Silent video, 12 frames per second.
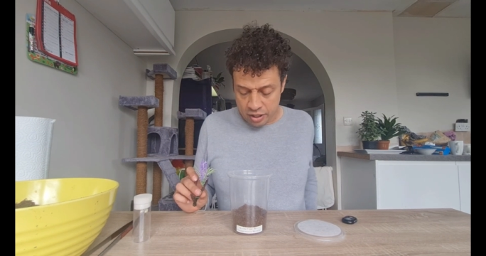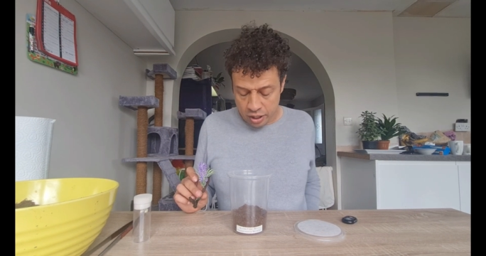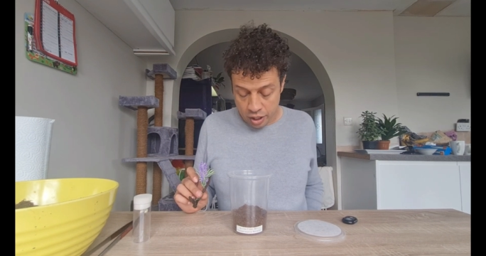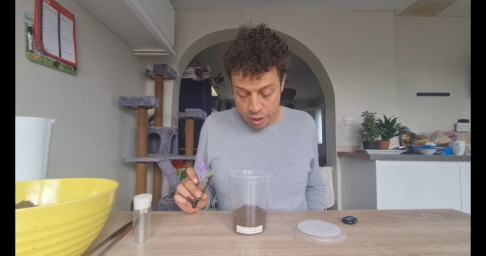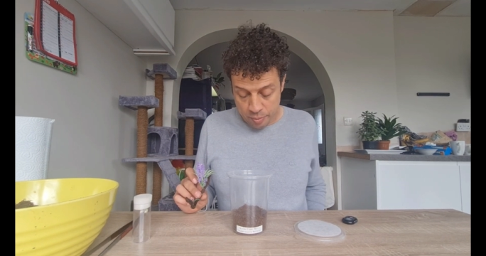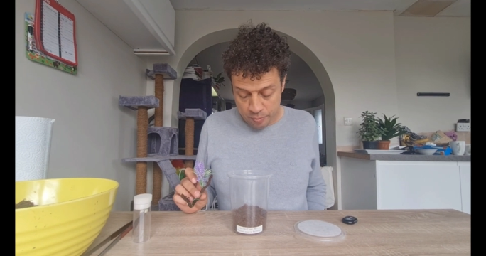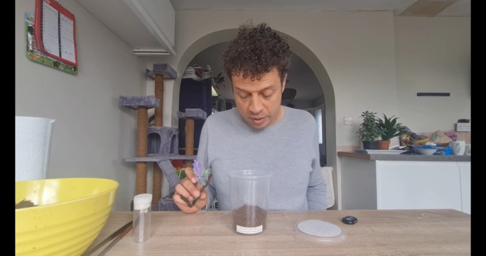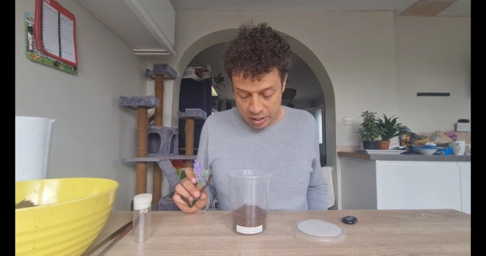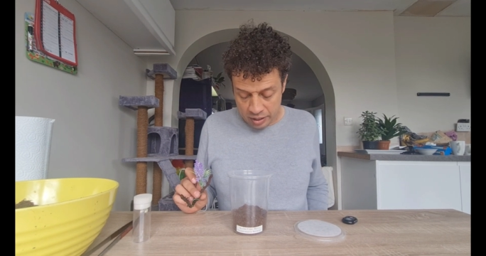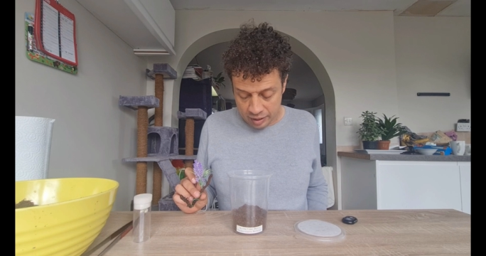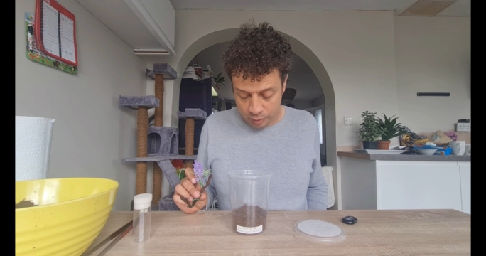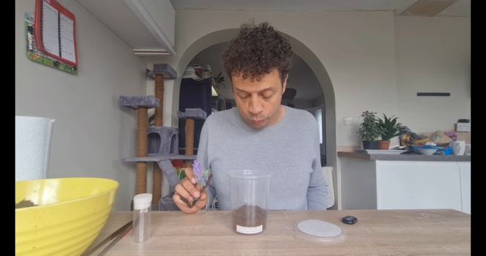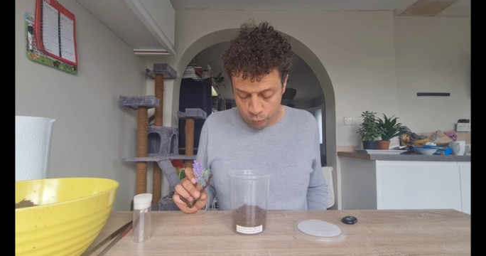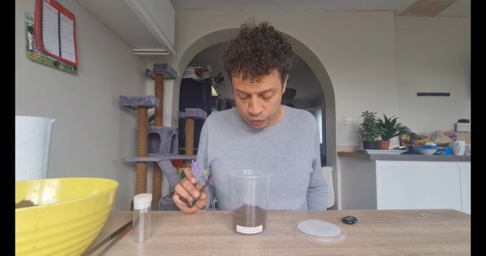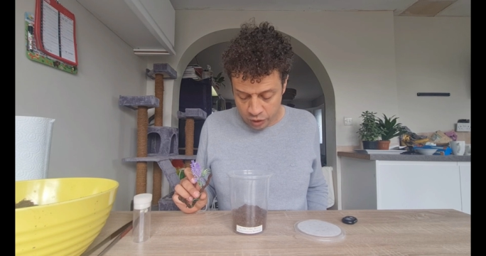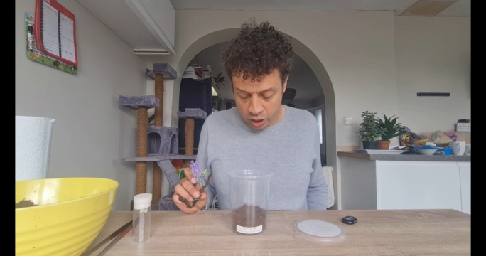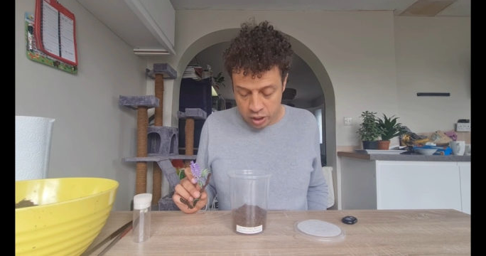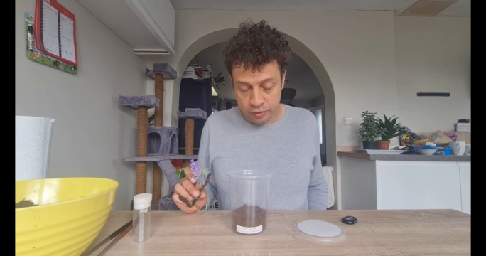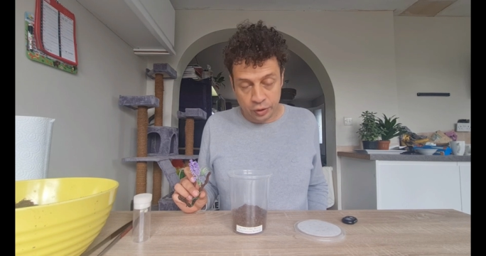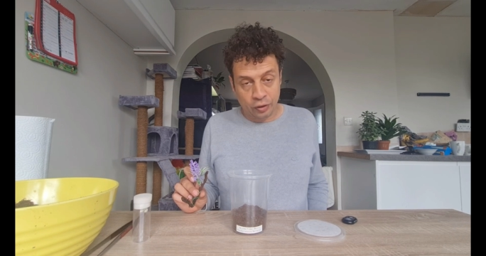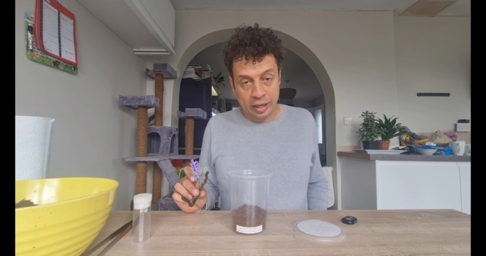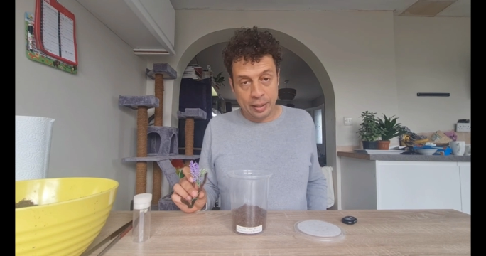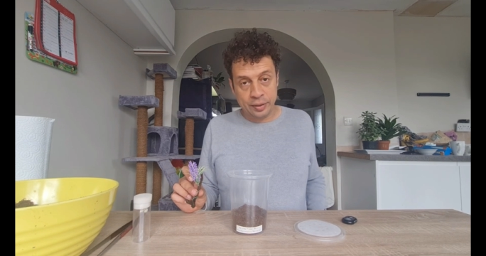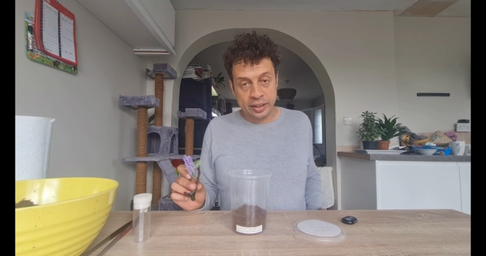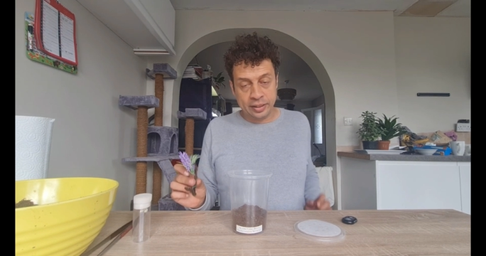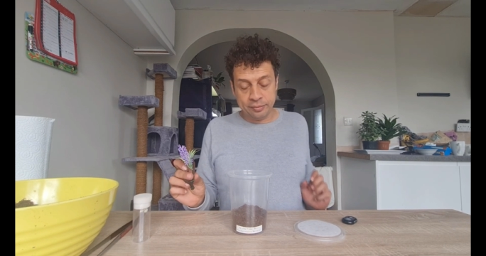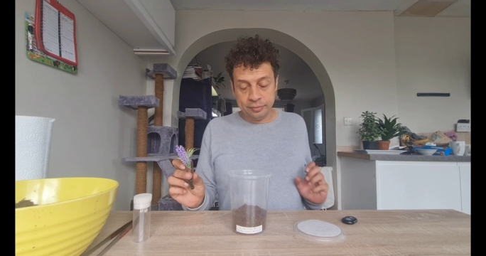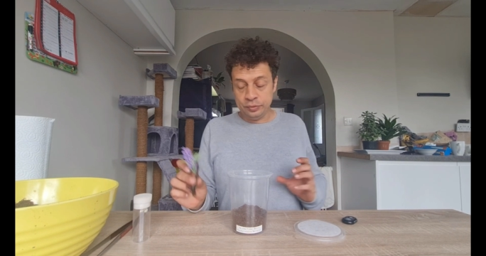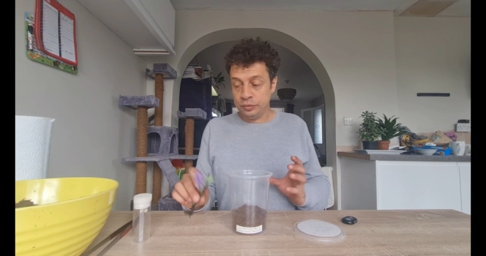I wouldn't overcrowd it,